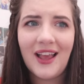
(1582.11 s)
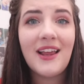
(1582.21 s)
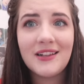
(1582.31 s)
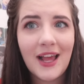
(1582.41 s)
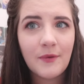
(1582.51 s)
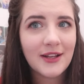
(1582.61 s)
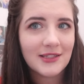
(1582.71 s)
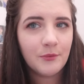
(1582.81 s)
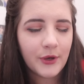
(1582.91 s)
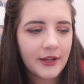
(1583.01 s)
have client work at
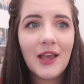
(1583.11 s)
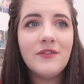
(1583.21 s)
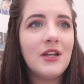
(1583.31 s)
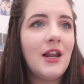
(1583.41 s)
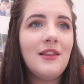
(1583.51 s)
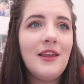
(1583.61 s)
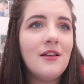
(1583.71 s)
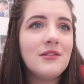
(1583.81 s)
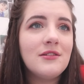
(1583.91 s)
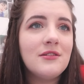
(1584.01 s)
some point. I haven't done anything
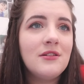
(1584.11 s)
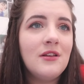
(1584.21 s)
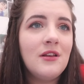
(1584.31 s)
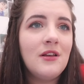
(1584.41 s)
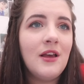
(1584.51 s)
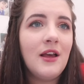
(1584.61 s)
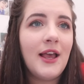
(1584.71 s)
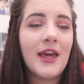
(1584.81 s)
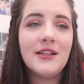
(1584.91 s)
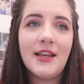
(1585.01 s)
else.
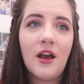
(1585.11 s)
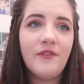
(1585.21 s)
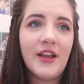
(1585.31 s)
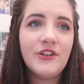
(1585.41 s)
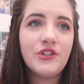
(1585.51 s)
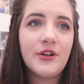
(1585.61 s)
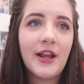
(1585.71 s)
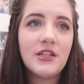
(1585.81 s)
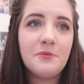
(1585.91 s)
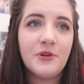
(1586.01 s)
I had a day off
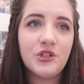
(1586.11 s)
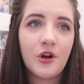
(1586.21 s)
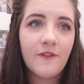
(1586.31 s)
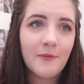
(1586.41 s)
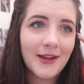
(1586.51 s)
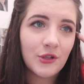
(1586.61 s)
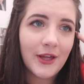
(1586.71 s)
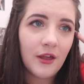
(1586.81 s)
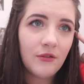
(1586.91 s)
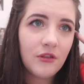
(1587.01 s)
yesterday to preserve the mental
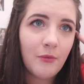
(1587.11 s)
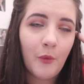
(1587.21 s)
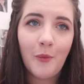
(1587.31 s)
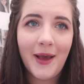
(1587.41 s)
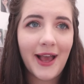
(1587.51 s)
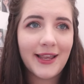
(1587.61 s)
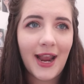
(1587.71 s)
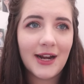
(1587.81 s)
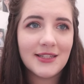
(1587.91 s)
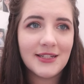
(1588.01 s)
health, but we're back
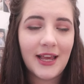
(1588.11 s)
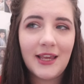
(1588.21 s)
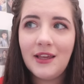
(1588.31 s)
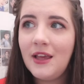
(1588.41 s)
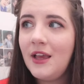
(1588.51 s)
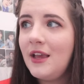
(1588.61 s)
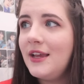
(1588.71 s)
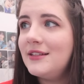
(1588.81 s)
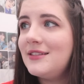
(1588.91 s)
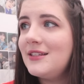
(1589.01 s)
at it today.
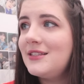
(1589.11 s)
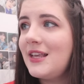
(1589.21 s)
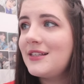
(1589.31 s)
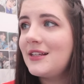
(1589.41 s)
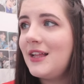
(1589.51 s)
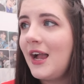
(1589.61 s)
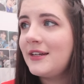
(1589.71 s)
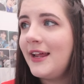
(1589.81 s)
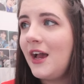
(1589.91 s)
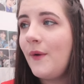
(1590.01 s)
It's 6
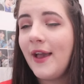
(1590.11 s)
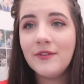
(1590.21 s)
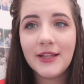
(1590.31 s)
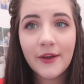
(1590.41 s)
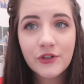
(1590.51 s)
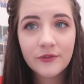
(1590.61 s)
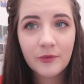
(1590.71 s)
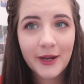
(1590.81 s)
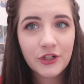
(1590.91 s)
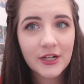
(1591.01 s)
o'clock now. I have a live stream
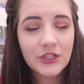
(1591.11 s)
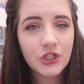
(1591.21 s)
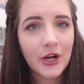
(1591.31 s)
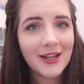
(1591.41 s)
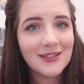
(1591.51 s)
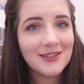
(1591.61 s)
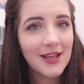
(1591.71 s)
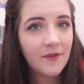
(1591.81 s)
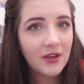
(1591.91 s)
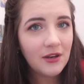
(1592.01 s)
for Patreon starting at
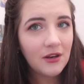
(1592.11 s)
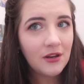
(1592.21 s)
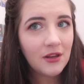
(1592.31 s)
7.